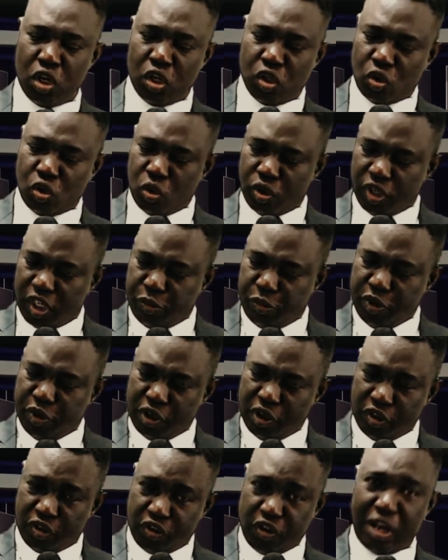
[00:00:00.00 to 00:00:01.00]
to keep you
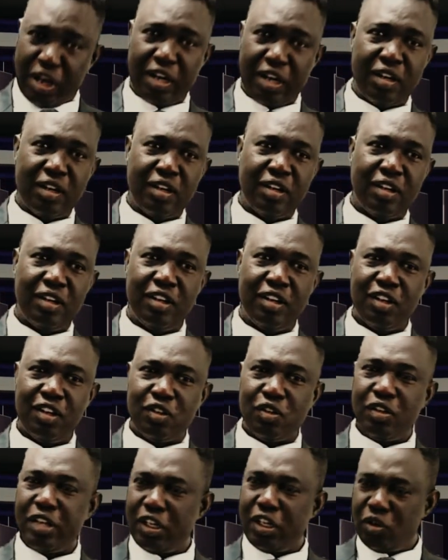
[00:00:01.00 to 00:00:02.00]
on track so
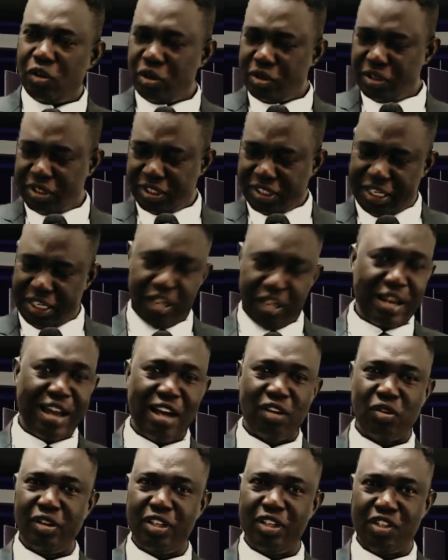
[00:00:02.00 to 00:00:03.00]
that you don't skip
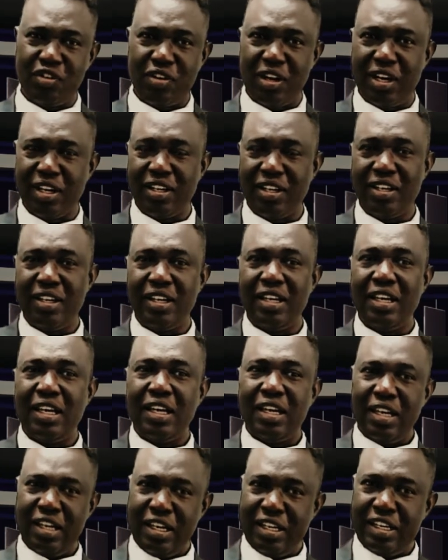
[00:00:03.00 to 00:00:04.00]
out of this track.
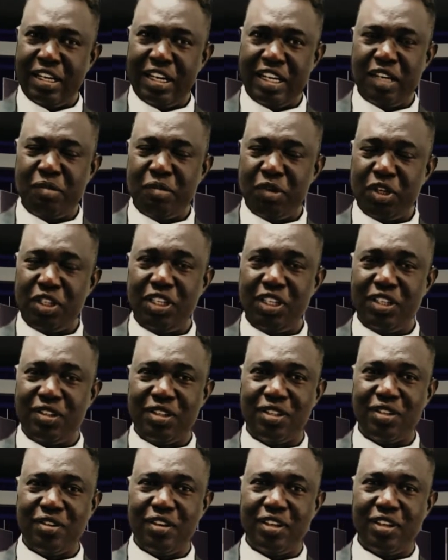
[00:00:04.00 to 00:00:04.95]
In the name of Jesus.